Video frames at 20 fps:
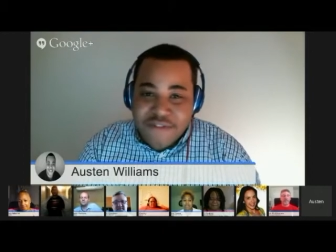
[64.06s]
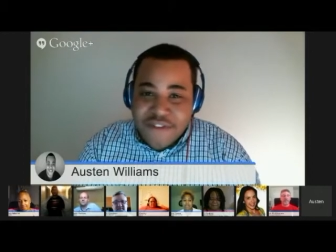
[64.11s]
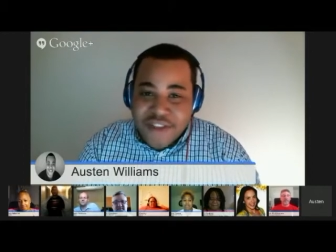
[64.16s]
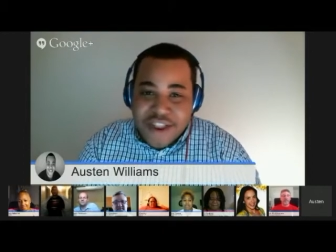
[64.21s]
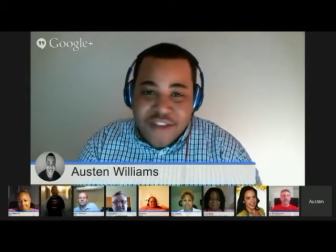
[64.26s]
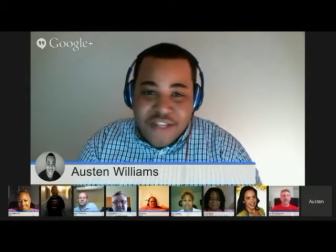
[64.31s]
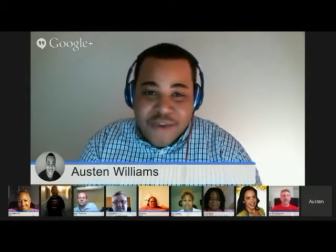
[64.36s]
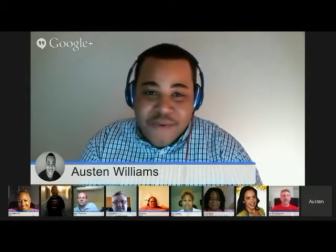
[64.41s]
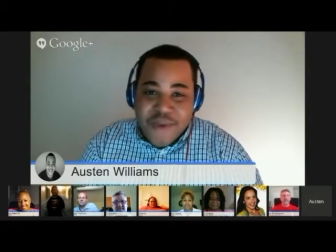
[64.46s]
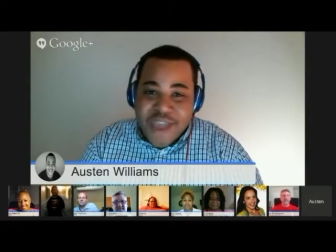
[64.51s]
one
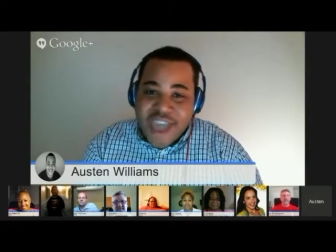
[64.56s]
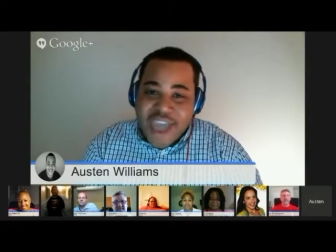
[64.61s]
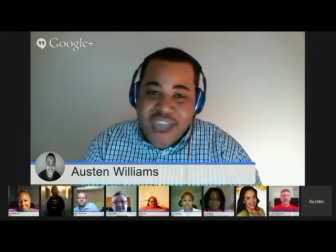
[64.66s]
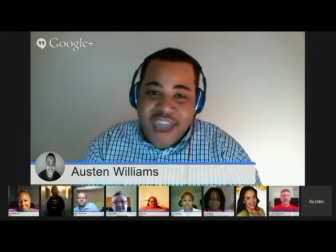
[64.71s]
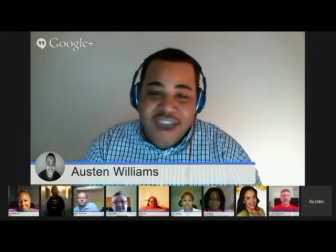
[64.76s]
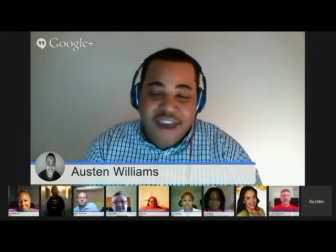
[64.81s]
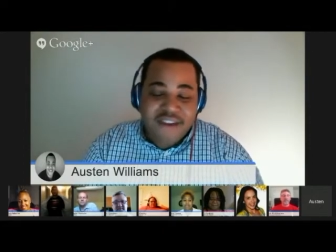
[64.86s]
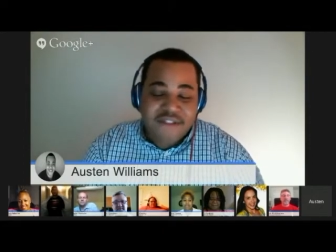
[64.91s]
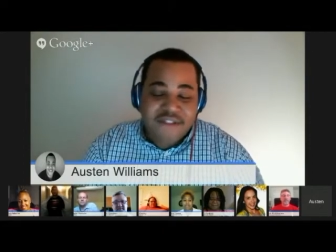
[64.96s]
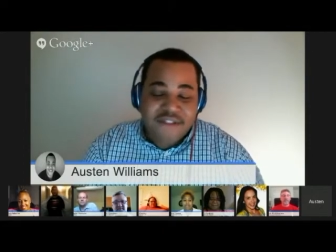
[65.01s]
video that we
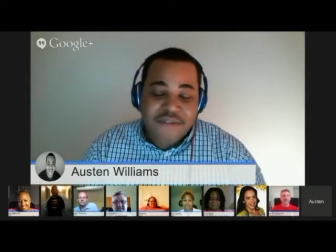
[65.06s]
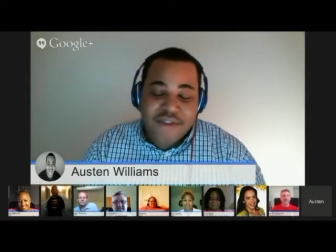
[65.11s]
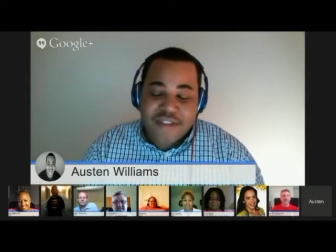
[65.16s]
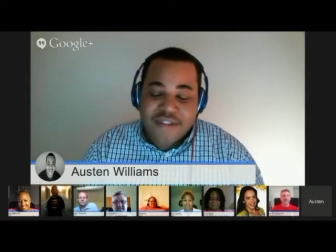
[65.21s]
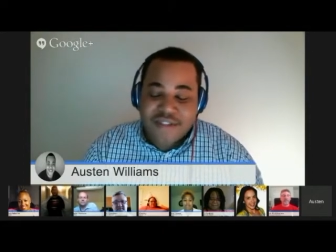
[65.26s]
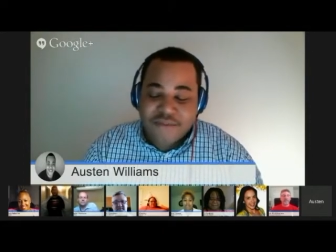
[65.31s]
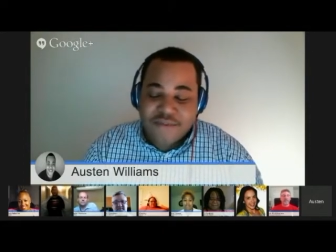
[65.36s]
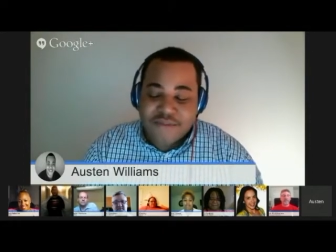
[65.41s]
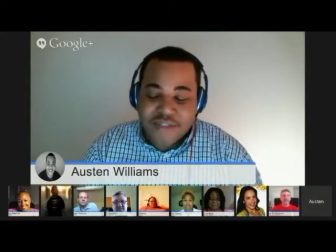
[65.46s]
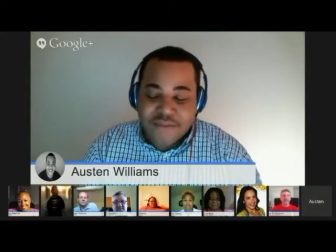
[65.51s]
have
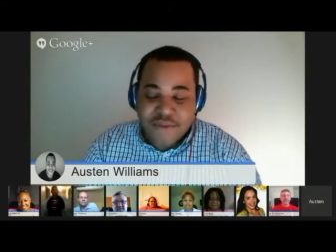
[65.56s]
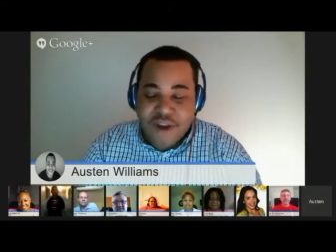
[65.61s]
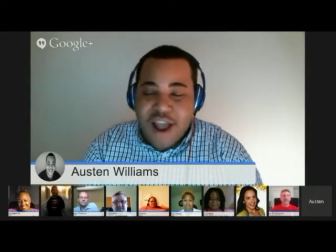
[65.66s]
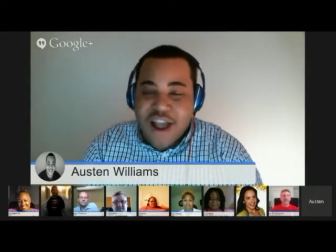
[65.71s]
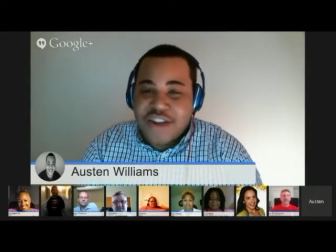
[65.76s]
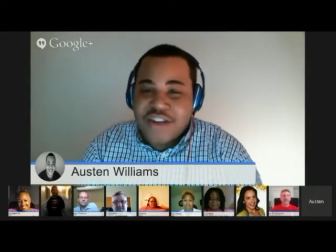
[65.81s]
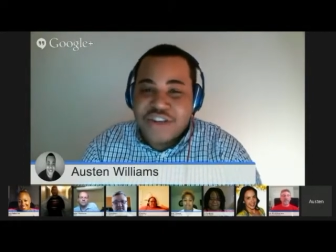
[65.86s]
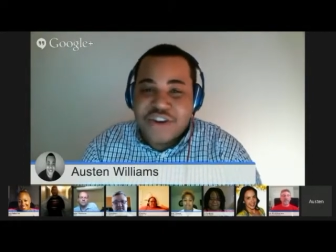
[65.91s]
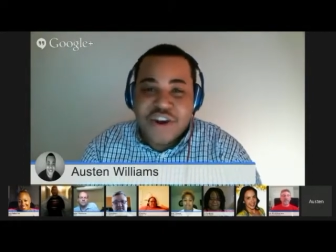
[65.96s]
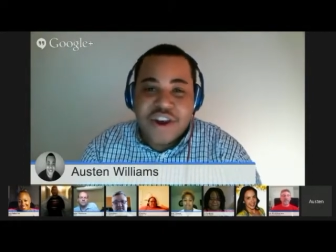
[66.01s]
with with
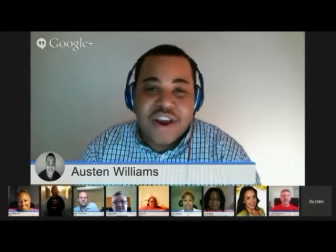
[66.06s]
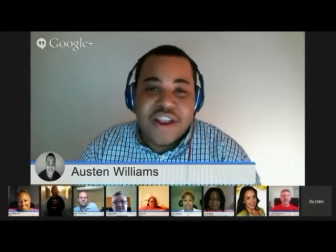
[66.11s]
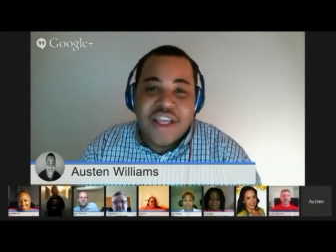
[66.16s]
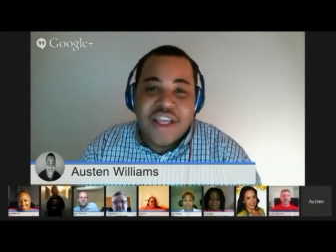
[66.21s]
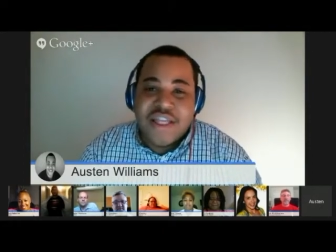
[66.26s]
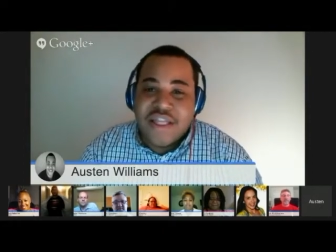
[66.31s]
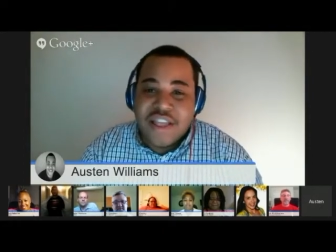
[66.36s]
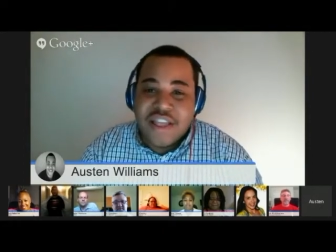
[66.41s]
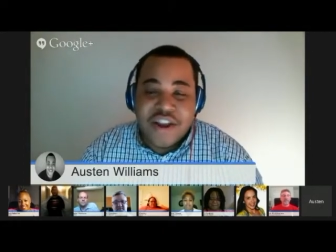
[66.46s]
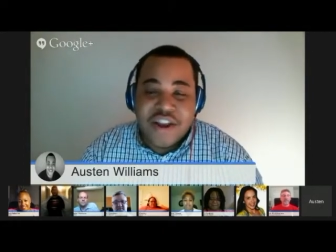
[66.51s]
Roger.
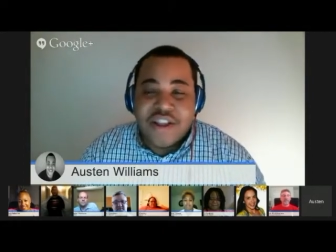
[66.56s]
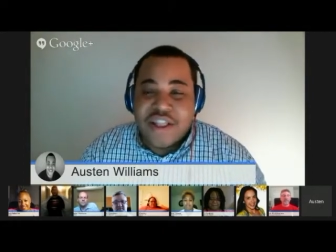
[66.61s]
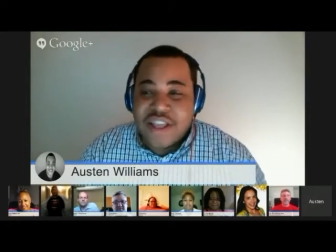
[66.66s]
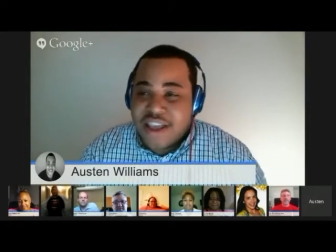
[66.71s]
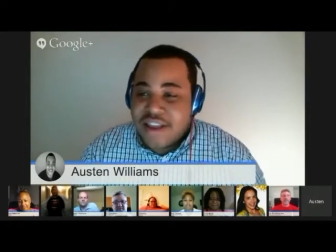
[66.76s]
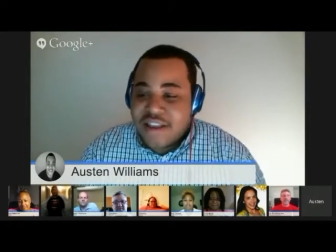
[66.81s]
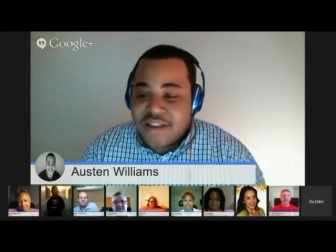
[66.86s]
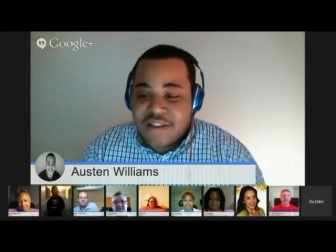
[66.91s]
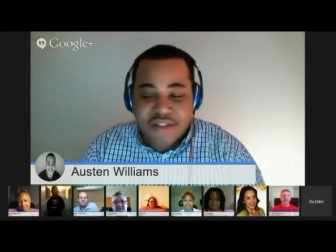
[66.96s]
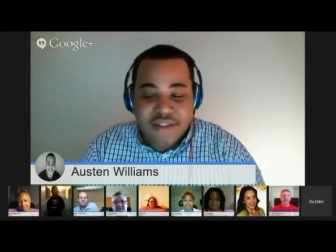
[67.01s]

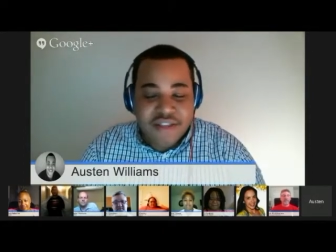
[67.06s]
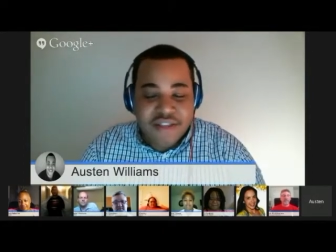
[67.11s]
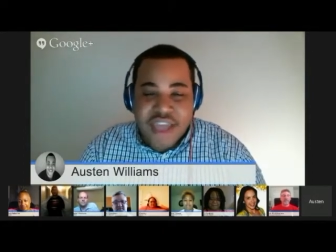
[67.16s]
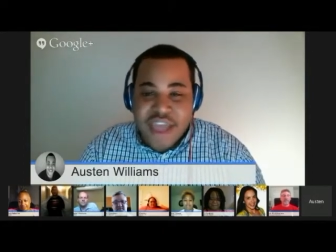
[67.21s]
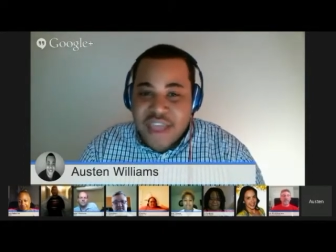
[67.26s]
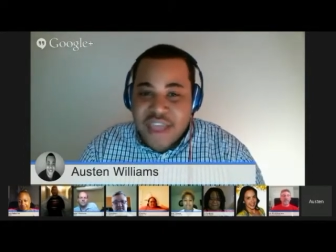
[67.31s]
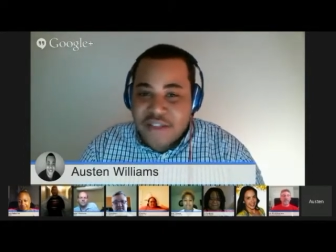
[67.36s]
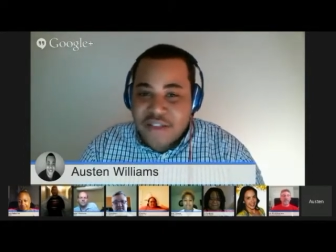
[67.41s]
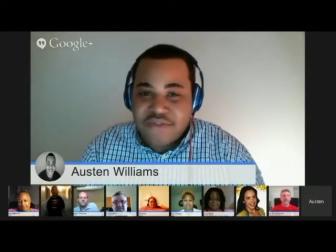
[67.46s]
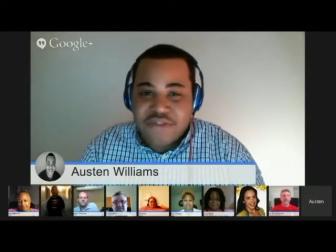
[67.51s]
Literally,
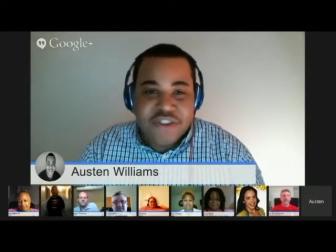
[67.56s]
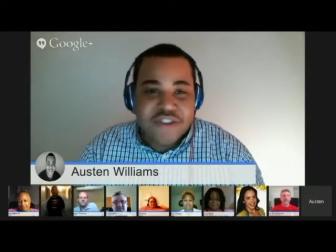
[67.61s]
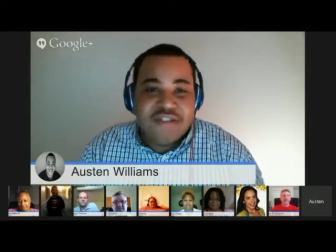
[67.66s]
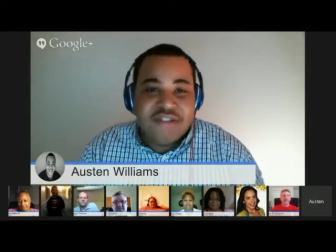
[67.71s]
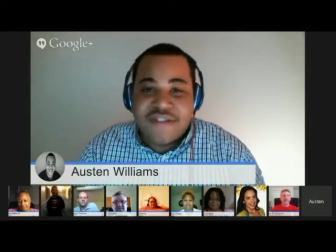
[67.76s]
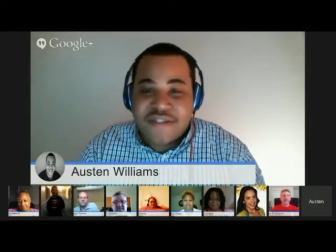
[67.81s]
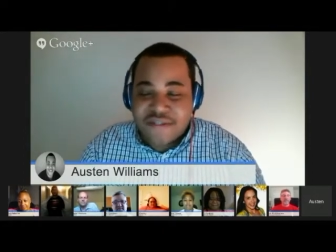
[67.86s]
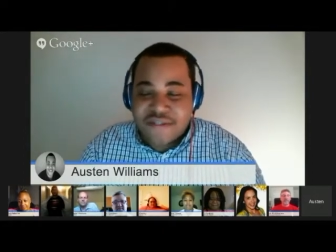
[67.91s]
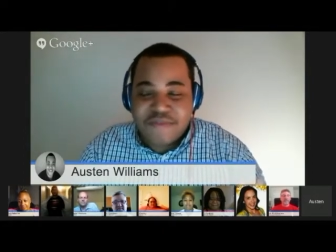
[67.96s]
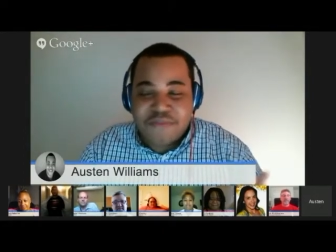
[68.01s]

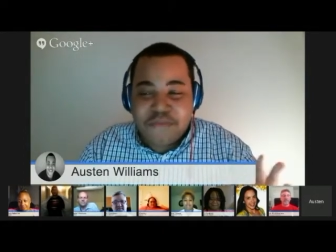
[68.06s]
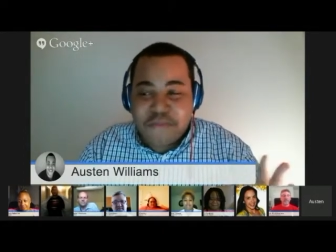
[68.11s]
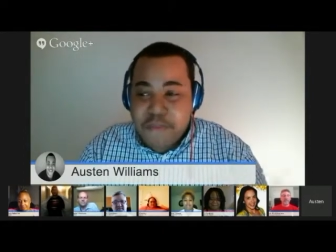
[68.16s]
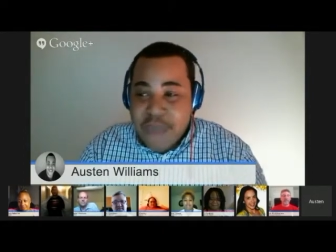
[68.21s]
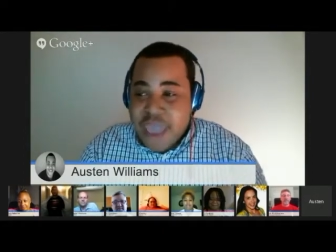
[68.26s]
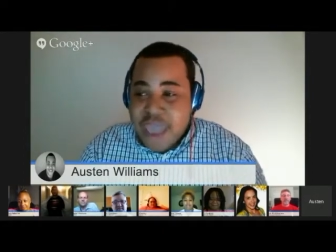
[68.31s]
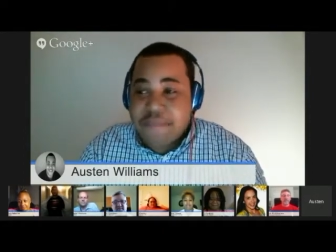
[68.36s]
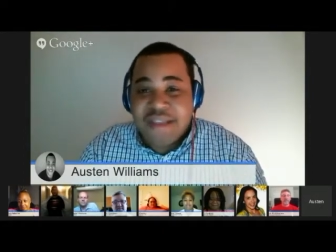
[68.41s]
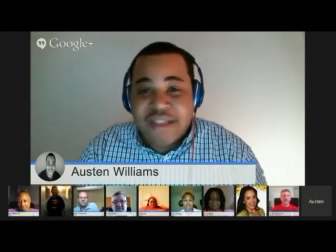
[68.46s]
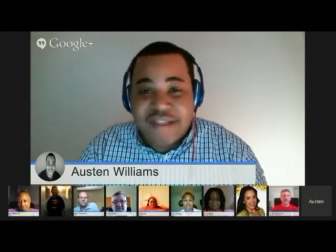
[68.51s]
just
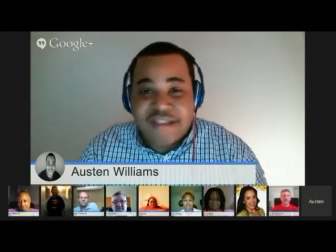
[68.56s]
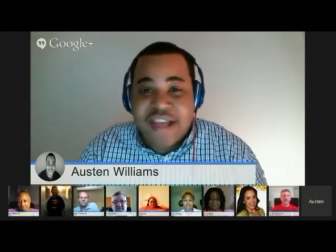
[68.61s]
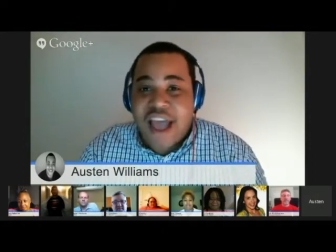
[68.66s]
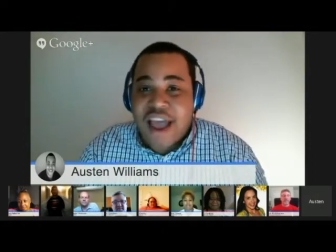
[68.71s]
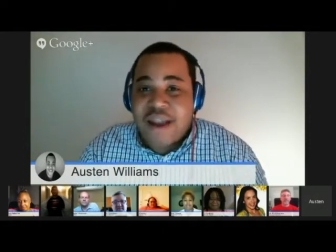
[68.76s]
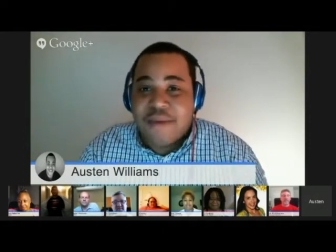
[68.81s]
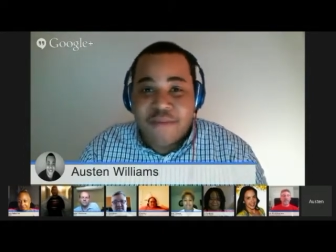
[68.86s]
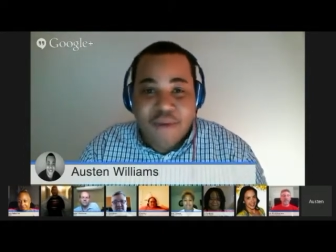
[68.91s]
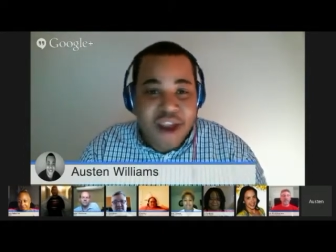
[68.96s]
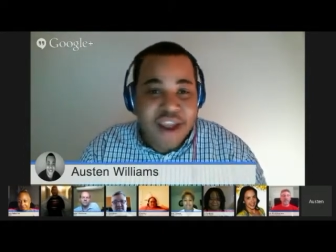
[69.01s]
made me
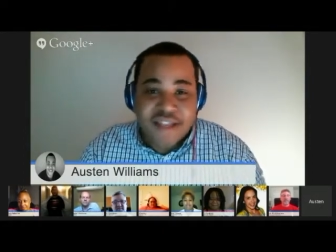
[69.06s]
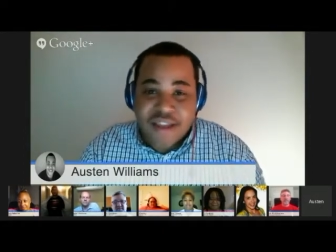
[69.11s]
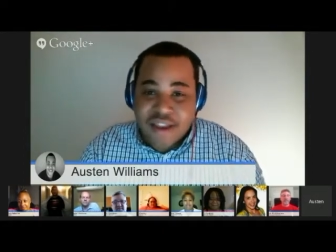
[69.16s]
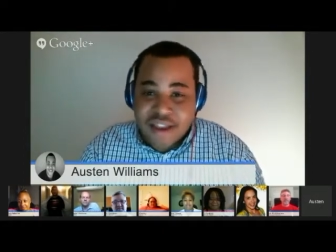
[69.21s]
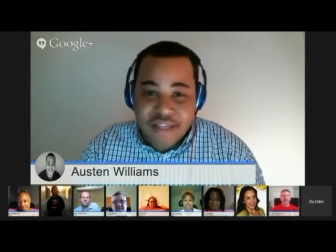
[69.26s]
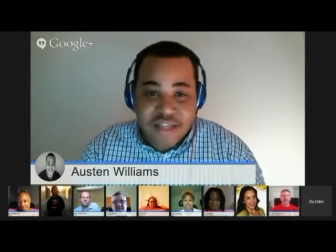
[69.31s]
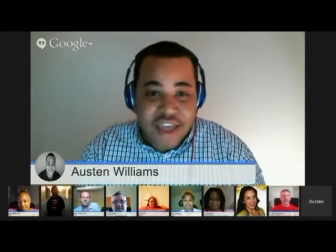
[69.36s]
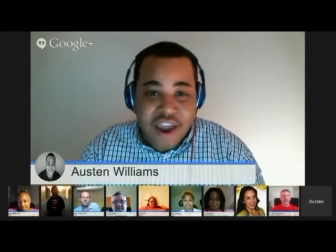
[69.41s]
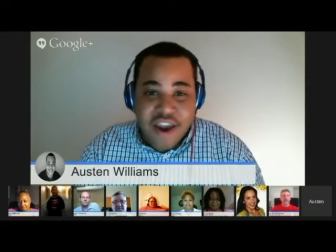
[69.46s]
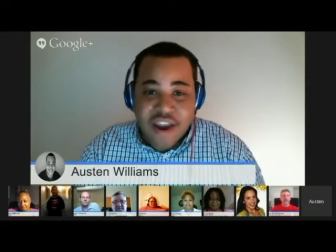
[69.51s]
sign up right
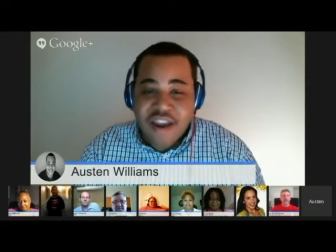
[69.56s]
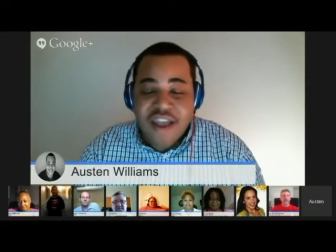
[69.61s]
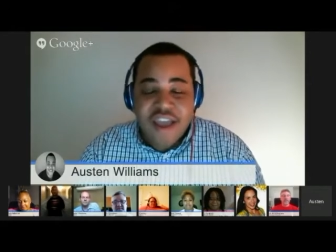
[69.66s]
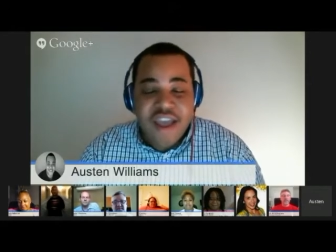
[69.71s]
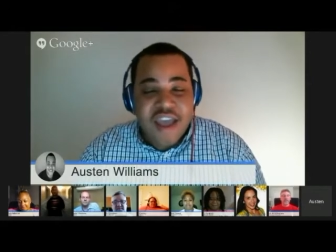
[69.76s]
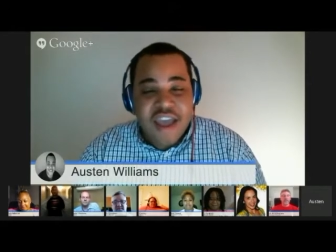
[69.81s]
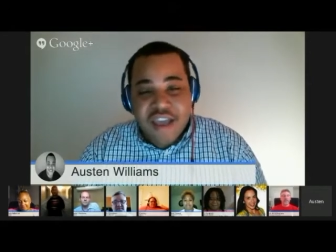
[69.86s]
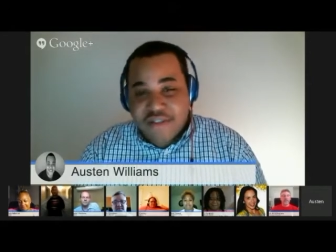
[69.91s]
then and there.